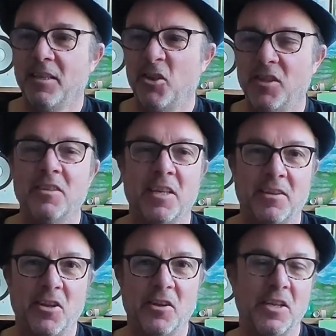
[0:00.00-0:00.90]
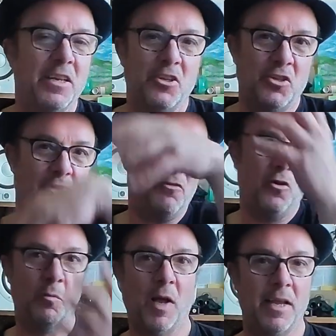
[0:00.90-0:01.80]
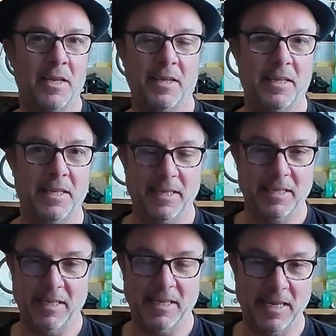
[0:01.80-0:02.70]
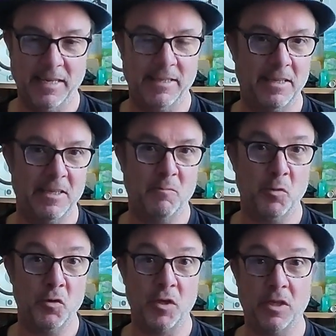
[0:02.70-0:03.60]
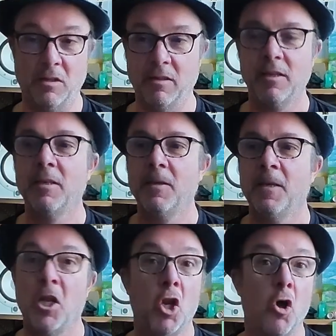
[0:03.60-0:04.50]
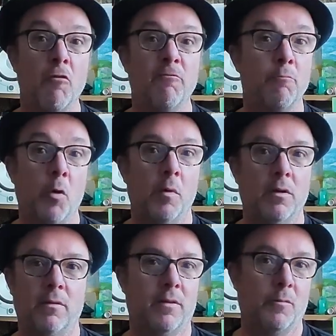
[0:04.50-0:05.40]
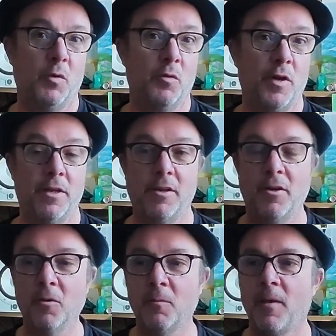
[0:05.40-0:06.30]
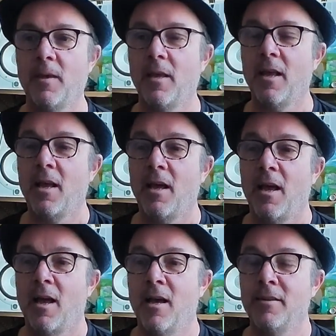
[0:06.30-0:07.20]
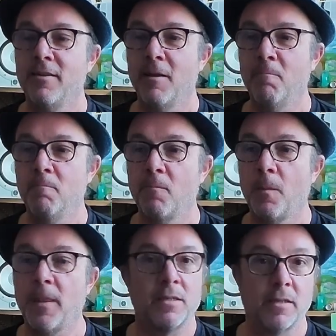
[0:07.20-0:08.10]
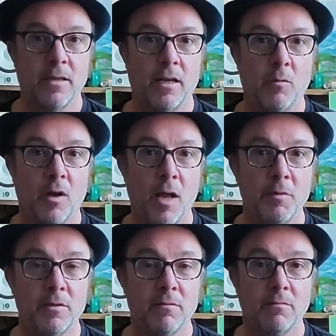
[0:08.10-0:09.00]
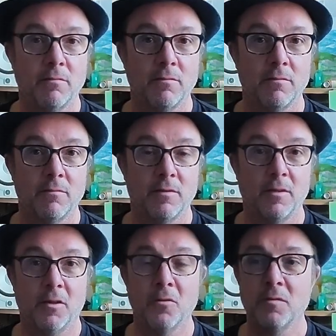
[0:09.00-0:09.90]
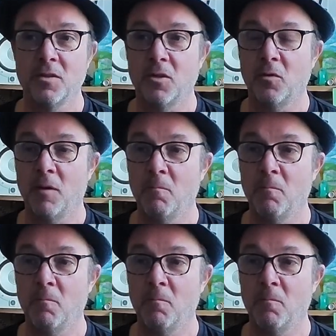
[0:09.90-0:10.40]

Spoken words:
she'd fall back into this musical love bubble that we were in, and that's exactly what happened. So